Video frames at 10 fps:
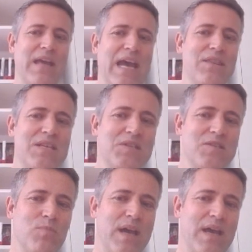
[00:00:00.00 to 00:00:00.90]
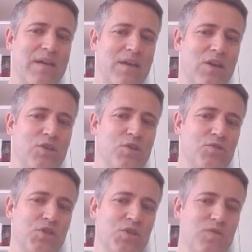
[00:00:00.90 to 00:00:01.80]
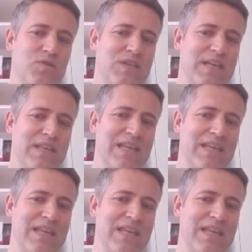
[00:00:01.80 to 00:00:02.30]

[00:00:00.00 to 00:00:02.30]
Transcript: And this is where you choosing